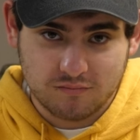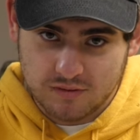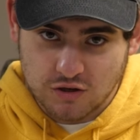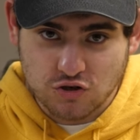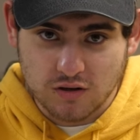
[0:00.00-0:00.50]

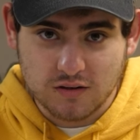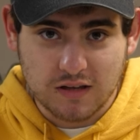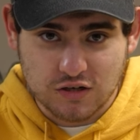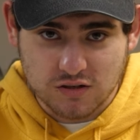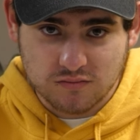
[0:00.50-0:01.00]
they shouldn't.
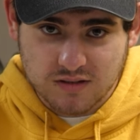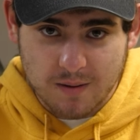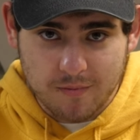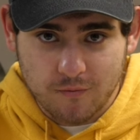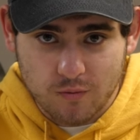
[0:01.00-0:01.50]
They should
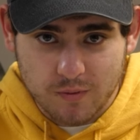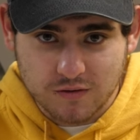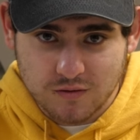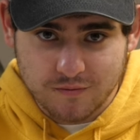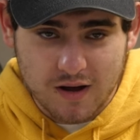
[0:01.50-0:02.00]
stop at
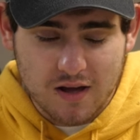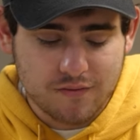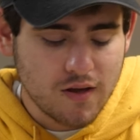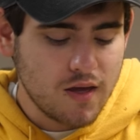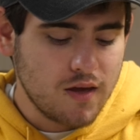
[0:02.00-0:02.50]

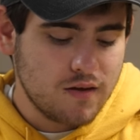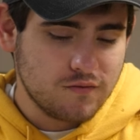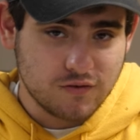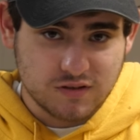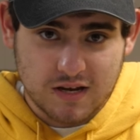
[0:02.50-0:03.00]
4.25
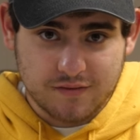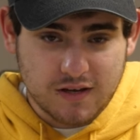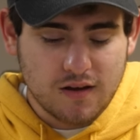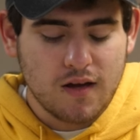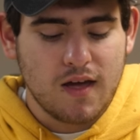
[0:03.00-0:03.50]
for
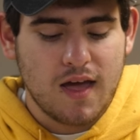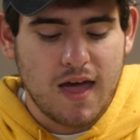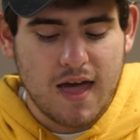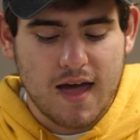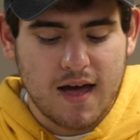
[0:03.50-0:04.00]
safety.
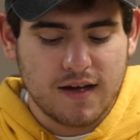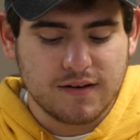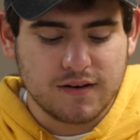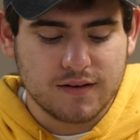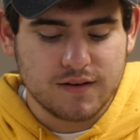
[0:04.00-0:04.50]

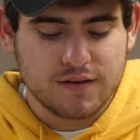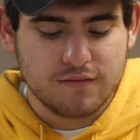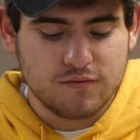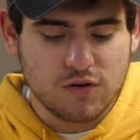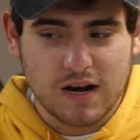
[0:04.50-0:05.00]
And
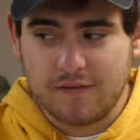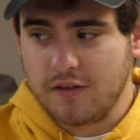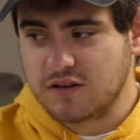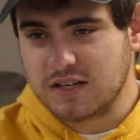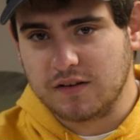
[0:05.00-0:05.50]
you could have
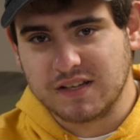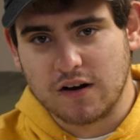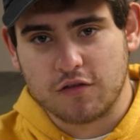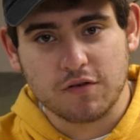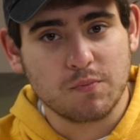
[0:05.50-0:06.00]
other cells that
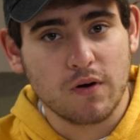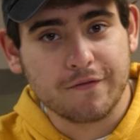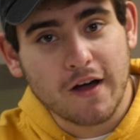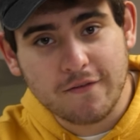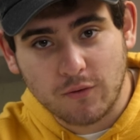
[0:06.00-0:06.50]
are
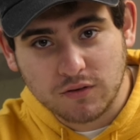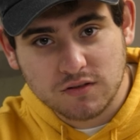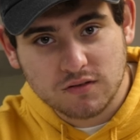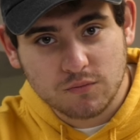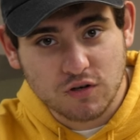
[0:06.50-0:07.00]
3.5
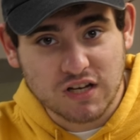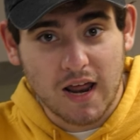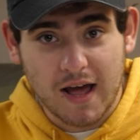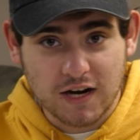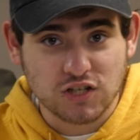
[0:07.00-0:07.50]
volts, which
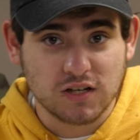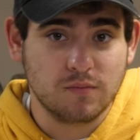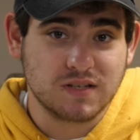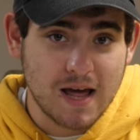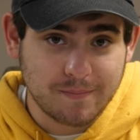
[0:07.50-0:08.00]
that actually
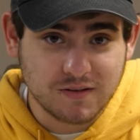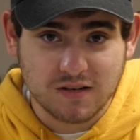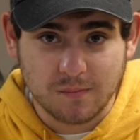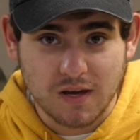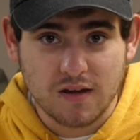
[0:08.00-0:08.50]
almost happened
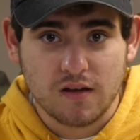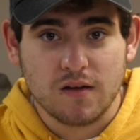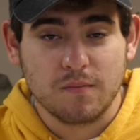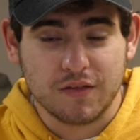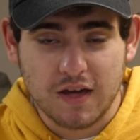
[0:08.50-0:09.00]
to me,
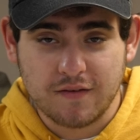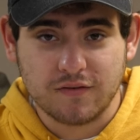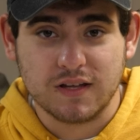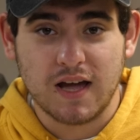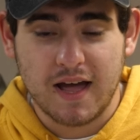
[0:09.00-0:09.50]
but
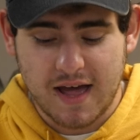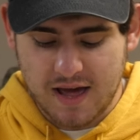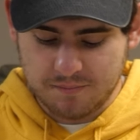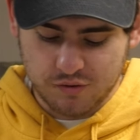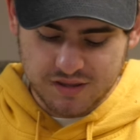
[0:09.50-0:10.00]
thankfully I
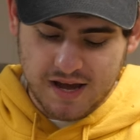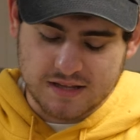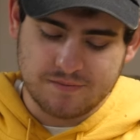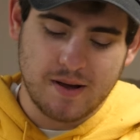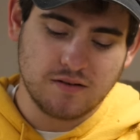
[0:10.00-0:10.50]
had both the
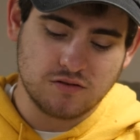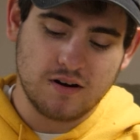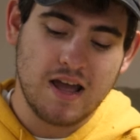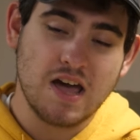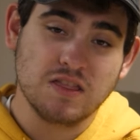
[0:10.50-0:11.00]
active
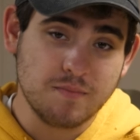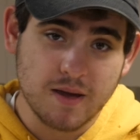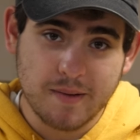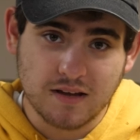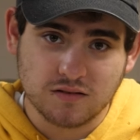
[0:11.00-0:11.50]
balancer and the
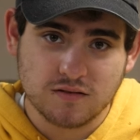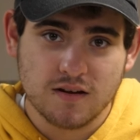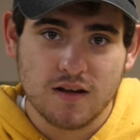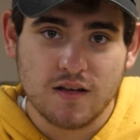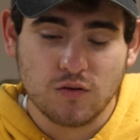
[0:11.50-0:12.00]
BMS.
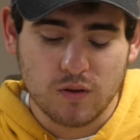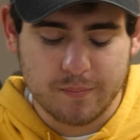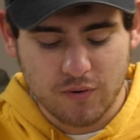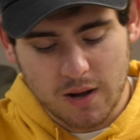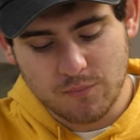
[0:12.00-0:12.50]
The only
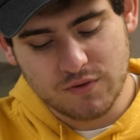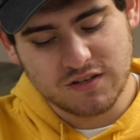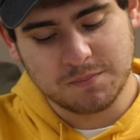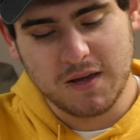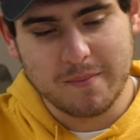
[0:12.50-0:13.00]
problem with
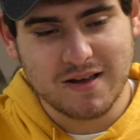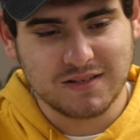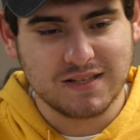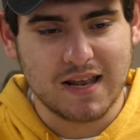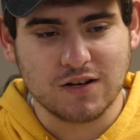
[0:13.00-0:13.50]
this BMS
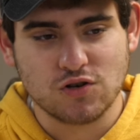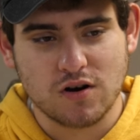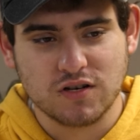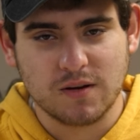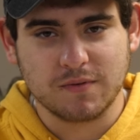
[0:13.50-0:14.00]
is that it
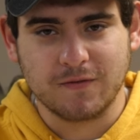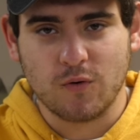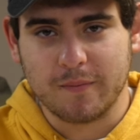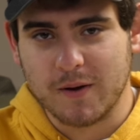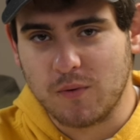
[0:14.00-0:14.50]
charges up to
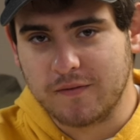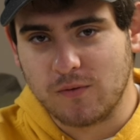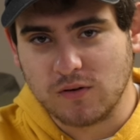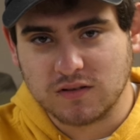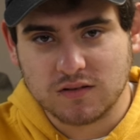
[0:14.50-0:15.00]
4.1
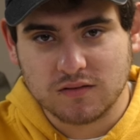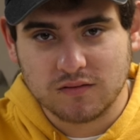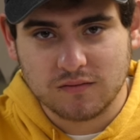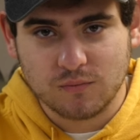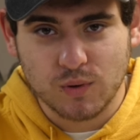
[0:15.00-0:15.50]
volts,
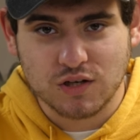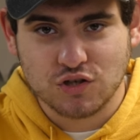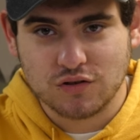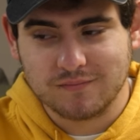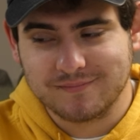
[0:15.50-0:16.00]

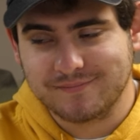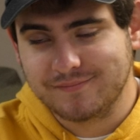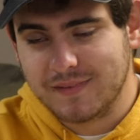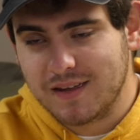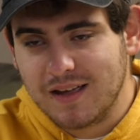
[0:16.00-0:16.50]
which
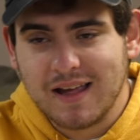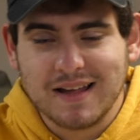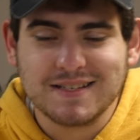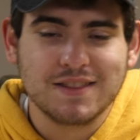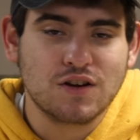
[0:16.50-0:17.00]

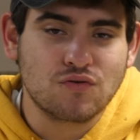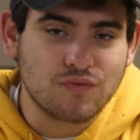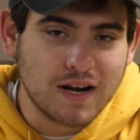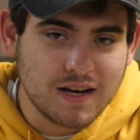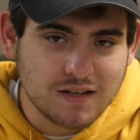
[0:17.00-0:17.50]
it's not the
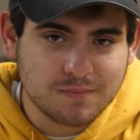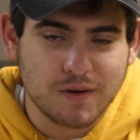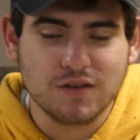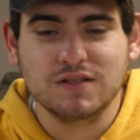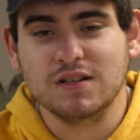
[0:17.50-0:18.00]
greatest,
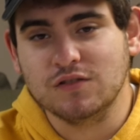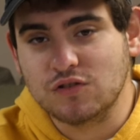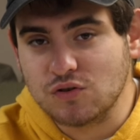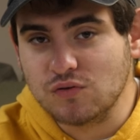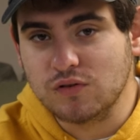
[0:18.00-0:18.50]
but you still
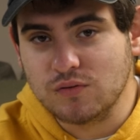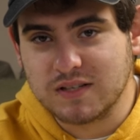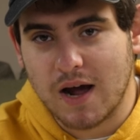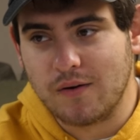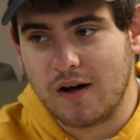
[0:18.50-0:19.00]
do
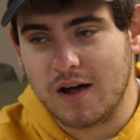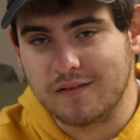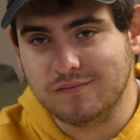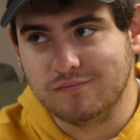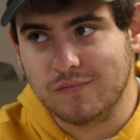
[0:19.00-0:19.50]
lose out
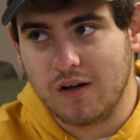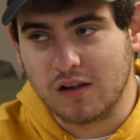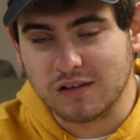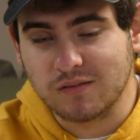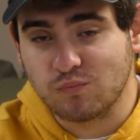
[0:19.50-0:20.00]
on
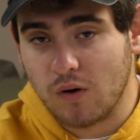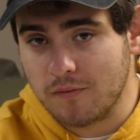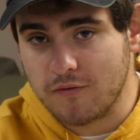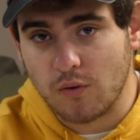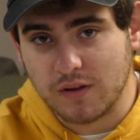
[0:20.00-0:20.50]
a
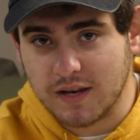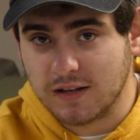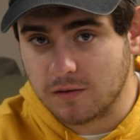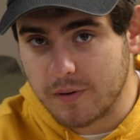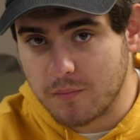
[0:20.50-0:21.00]
volt and a
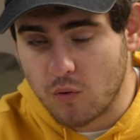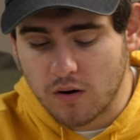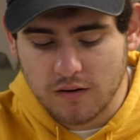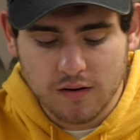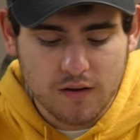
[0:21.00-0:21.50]
little bit
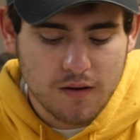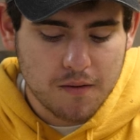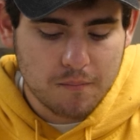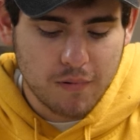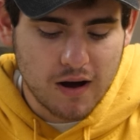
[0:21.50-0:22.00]
more.
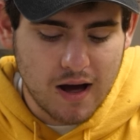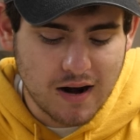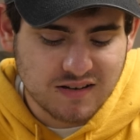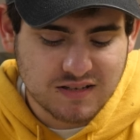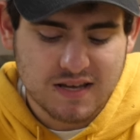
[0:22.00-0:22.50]
But
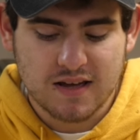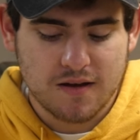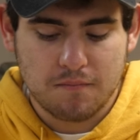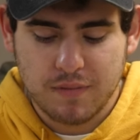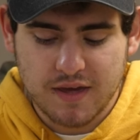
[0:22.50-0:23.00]
honestly,
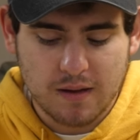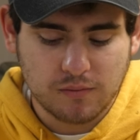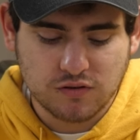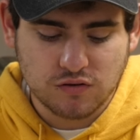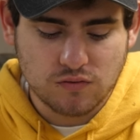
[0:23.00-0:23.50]
being
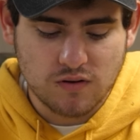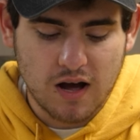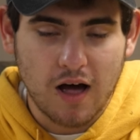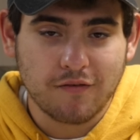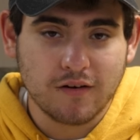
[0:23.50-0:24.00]
able to
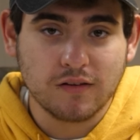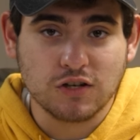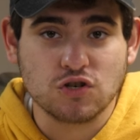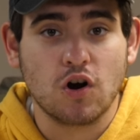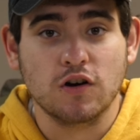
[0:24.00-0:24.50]
confidently
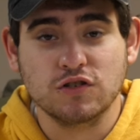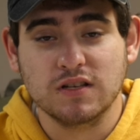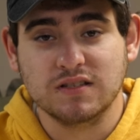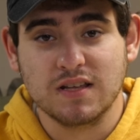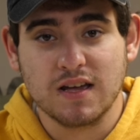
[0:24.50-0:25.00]
charge
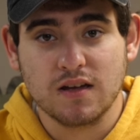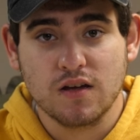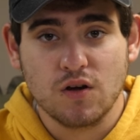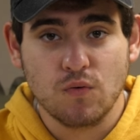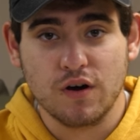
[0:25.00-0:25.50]
this thing
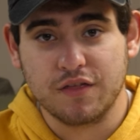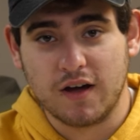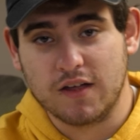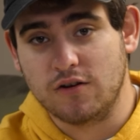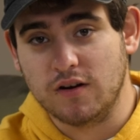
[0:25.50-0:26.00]
with
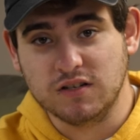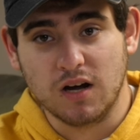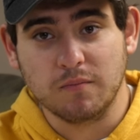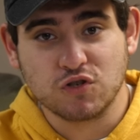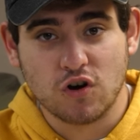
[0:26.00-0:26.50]
either a
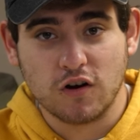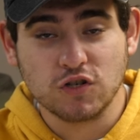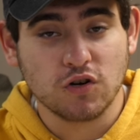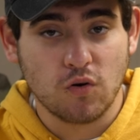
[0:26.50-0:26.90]
dumb charger